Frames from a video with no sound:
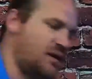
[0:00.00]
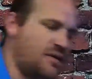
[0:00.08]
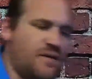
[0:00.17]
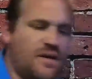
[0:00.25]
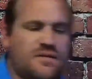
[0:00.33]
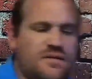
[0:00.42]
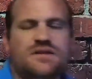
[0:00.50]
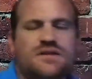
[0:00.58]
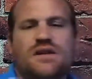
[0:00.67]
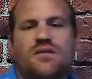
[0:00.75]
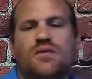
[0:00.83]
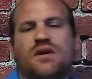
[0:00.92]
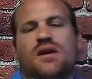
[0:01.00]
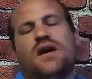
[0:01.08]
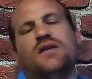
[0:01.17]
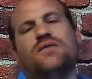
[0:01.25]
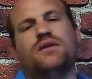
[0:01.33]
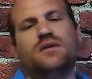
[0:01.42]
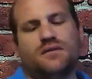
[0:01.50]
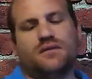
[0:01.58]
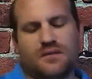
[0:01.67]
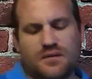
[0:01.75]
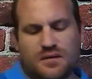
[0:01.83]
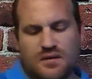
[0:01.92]
The flavor to say I wanted out of it,
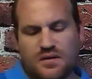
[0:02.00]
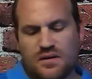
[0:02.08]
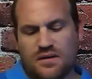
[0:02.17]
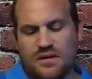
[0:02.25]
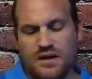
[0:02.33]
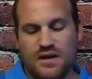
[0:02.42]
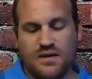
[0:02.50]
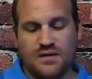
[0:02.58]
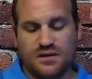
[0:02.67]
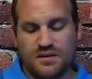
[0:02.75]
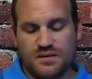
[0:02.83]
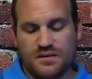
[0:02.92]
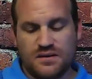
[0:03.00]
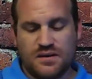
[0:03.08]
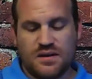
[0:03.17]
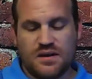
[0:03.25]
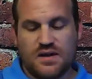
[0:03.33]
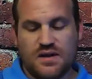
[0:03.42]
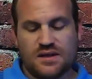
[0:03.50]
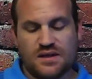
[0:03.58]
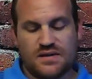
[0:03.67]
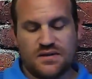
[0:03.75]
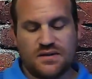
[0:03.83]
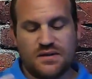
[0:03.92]
to age it, is
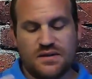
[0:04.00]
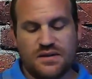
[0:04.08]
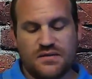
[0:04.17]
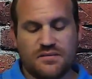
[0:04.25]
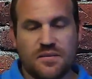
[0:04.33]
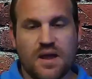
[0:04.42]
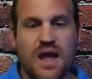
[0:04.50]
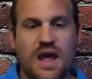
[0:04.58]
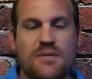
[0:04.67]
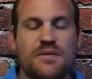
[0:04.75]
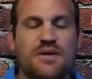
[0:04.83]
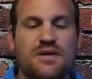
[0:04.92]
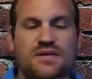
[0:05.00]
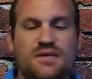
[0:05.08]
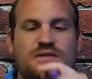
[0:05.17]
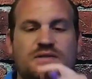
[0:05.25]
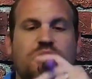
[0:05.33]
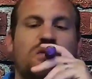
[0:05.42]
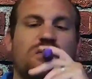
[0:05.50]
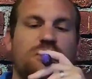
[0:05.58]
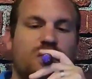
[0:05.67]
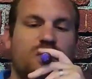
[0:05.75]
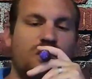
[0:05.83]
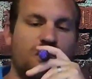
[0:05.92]
actually happening as I smoke it a
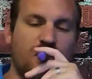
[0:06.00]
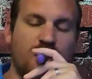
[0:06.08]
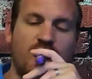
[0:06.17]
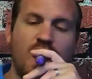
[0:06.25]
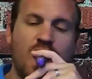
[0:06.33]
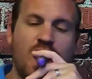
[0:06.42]
little bit longer.